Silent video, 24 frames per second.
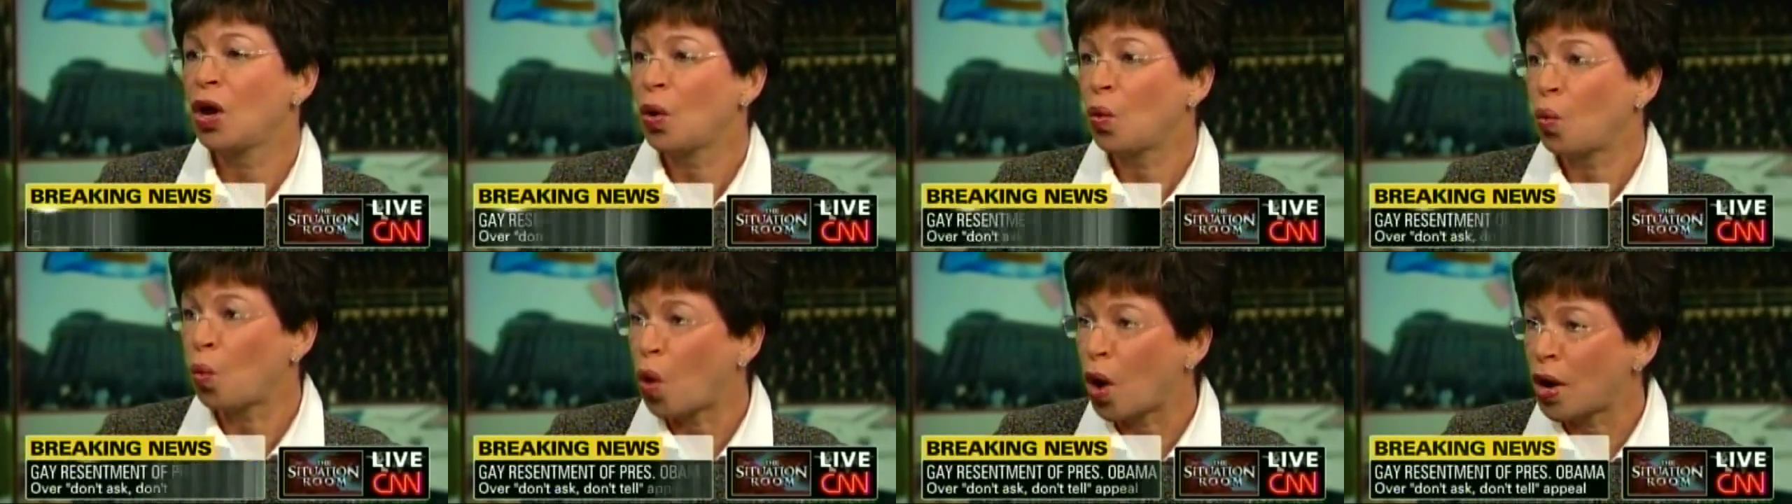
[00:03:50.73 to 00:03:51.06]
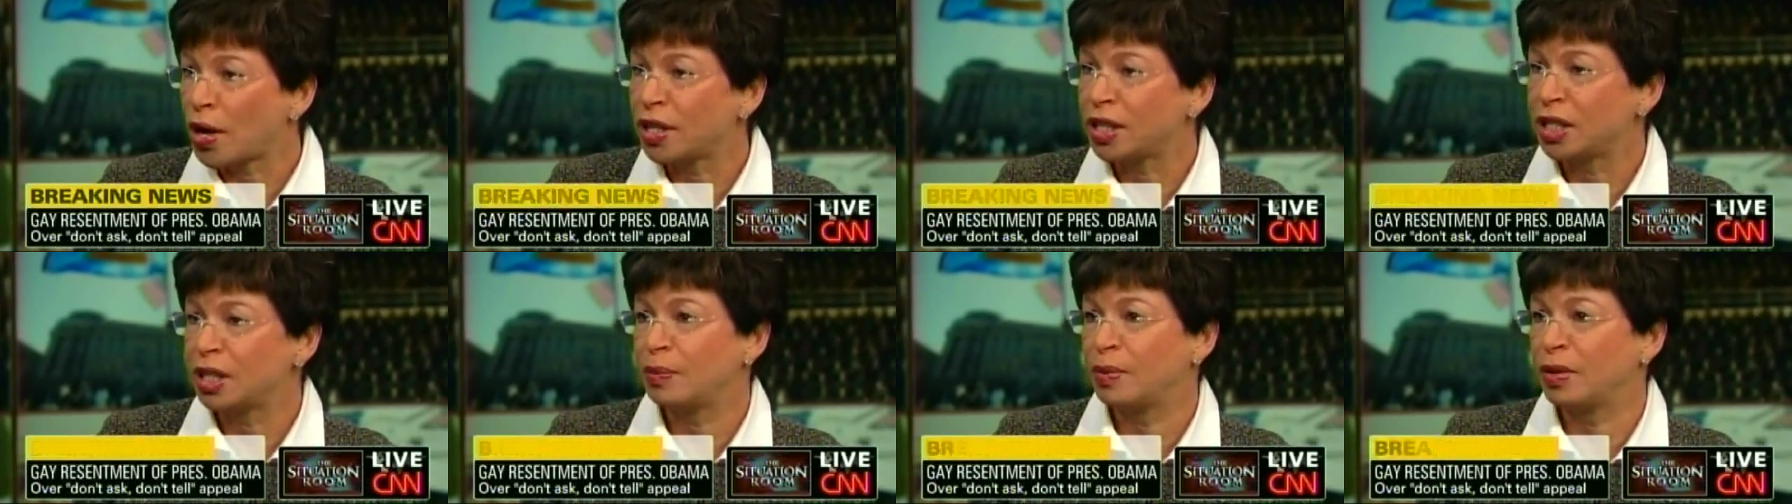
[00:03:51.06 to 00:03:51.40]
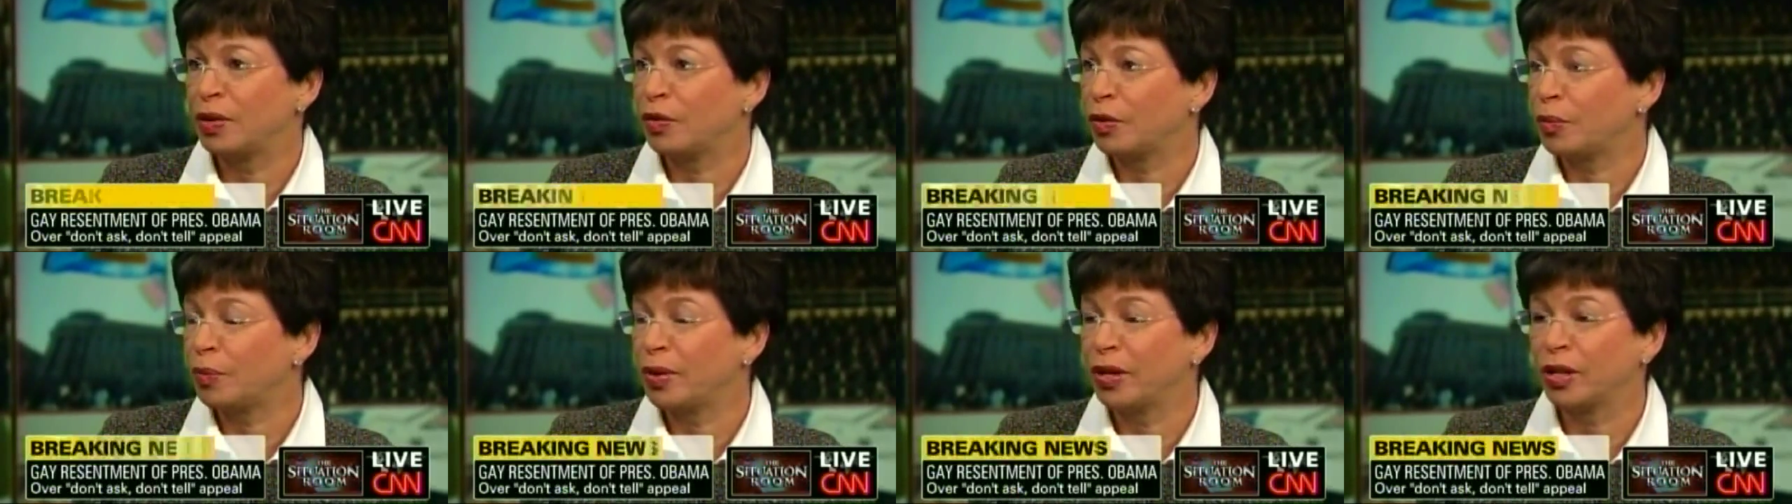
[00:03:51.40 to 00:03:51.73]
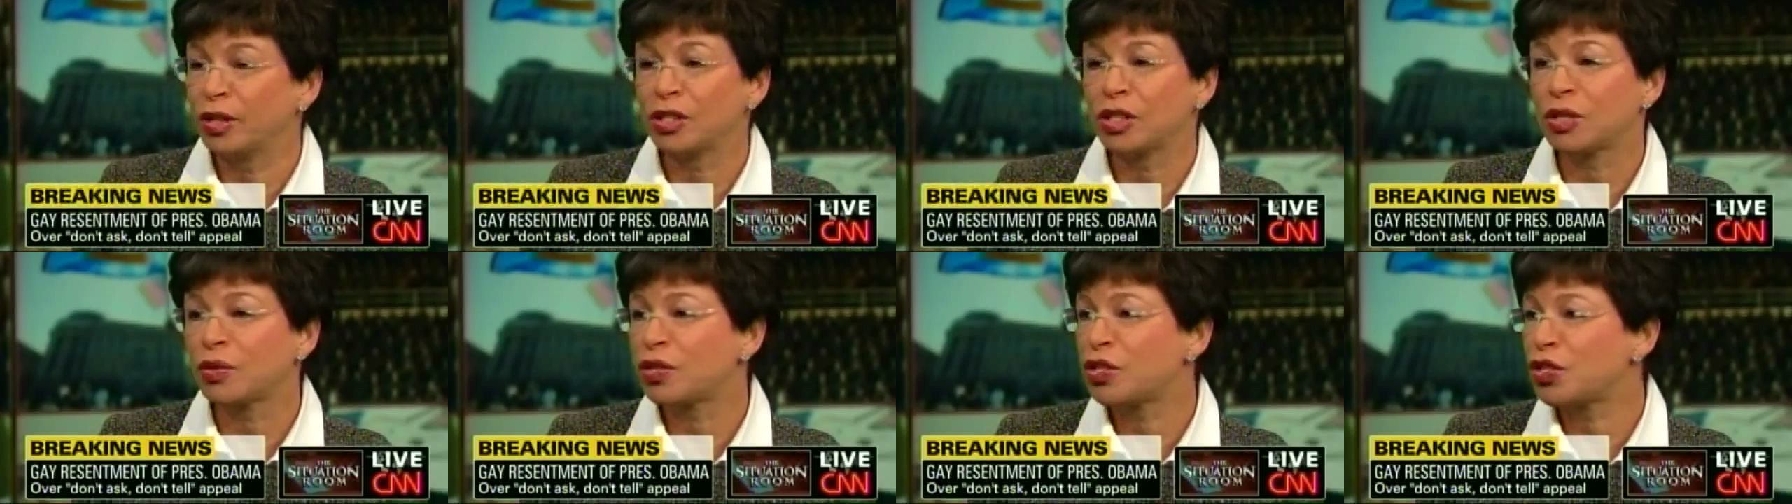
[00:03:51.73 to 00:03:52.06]
want it to be
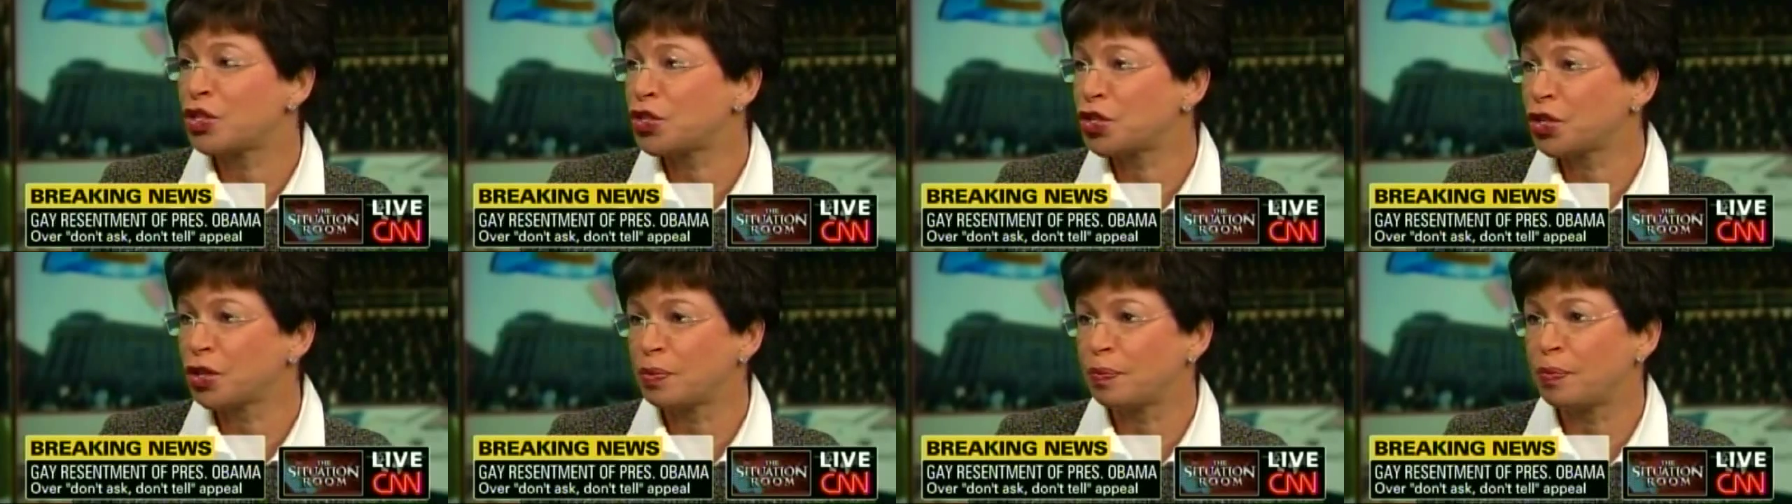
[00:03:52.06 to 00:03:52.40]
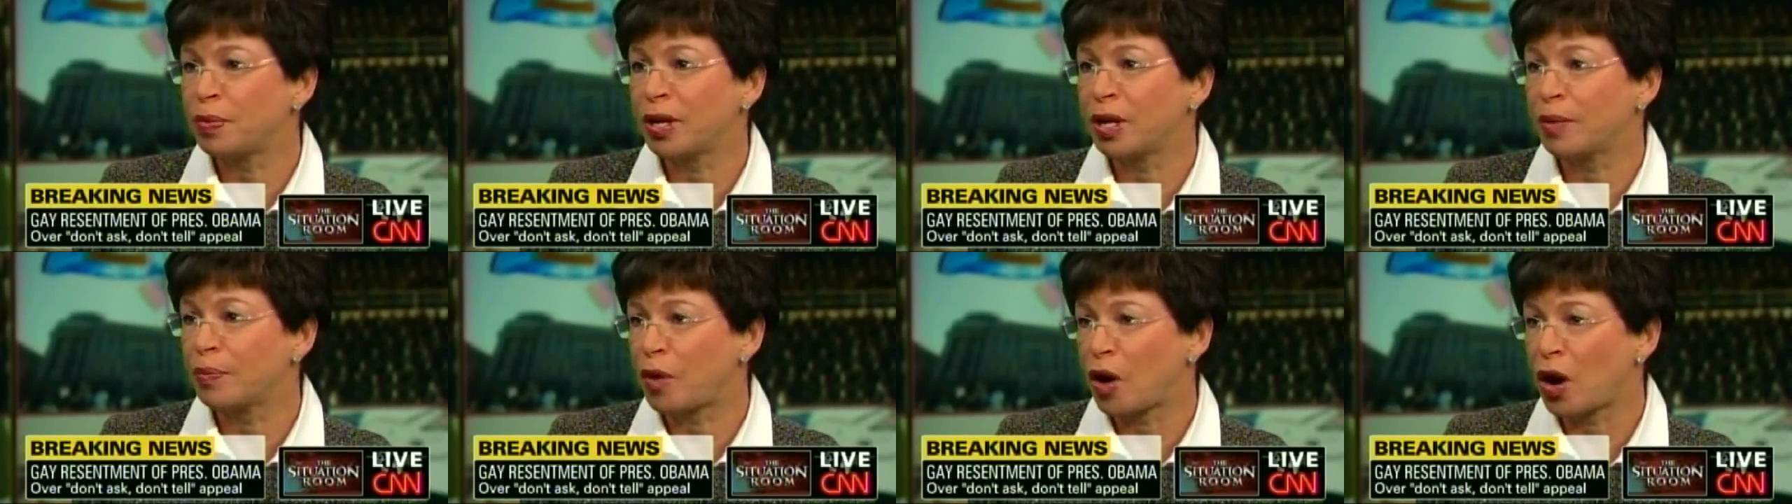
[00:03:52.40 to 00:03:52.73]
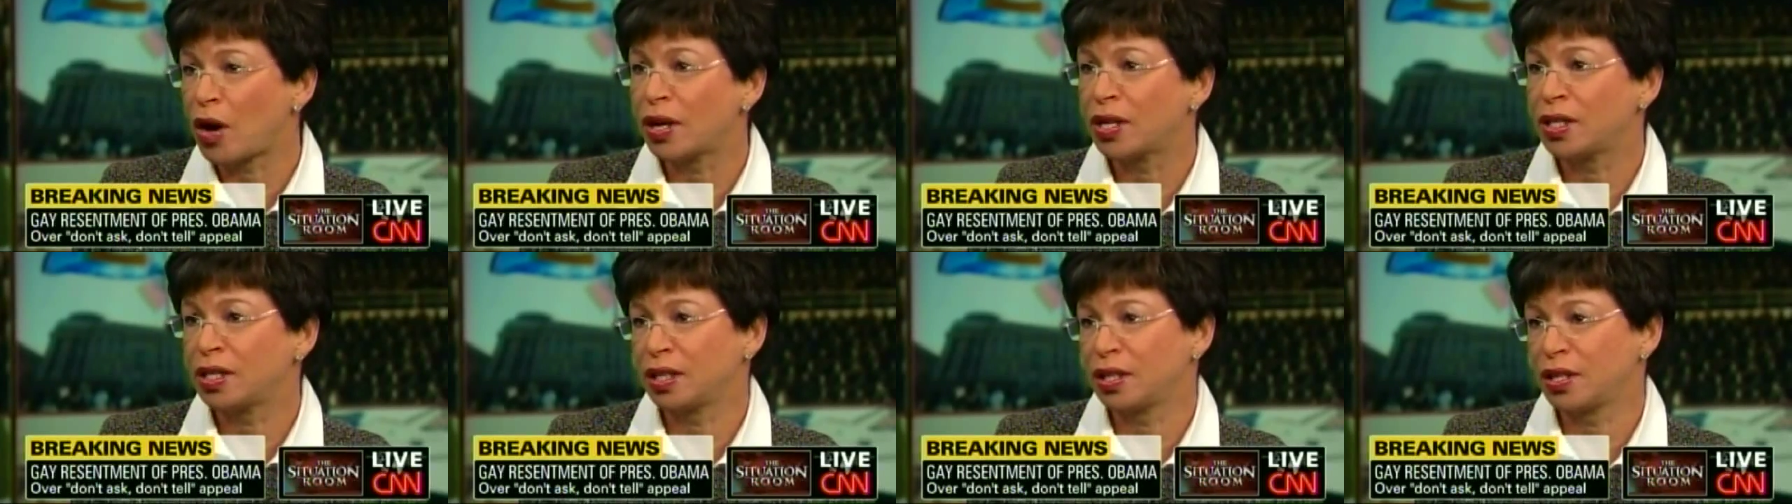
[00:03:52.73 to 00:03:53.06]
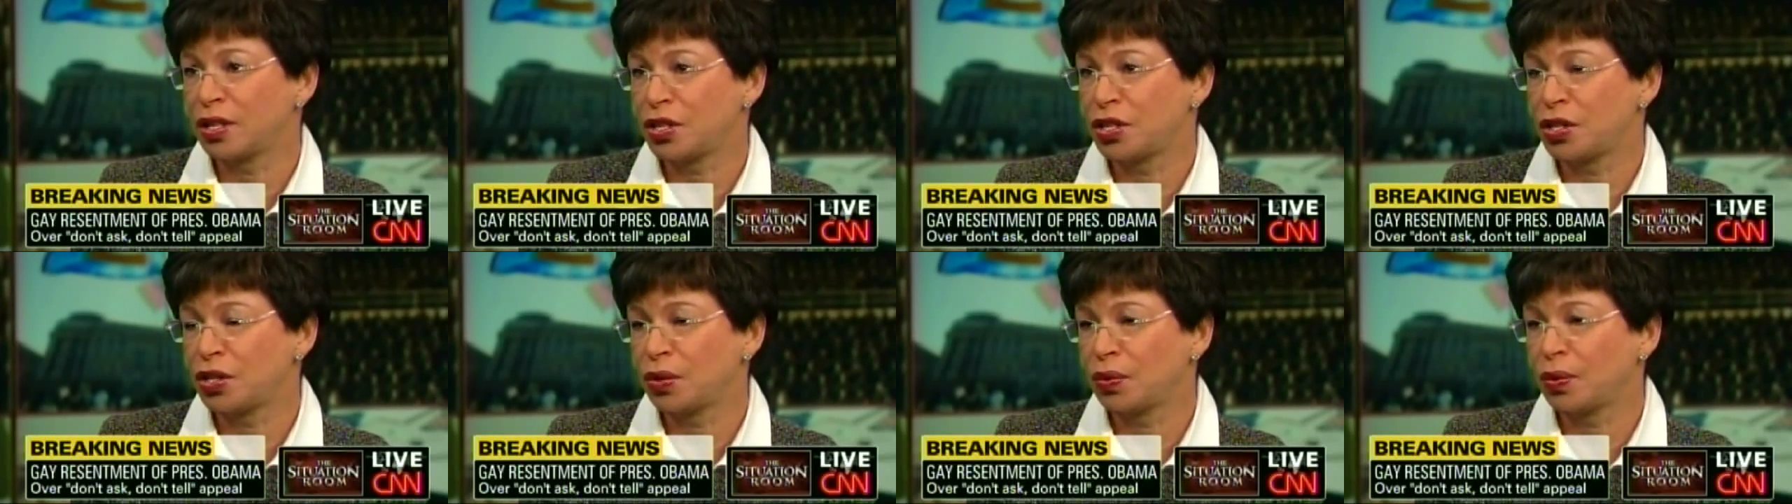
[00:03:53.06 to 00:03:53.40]
repealed, so it shouldn't be a partisan
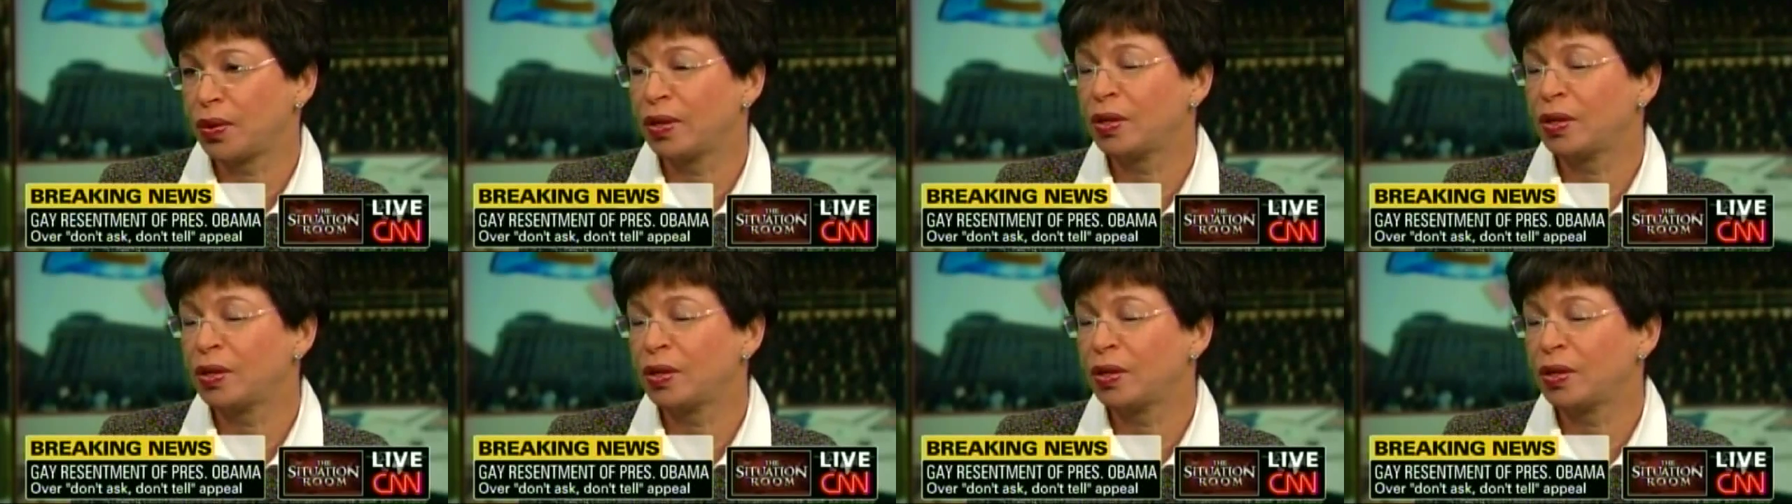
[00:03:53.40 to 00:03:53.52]
issue,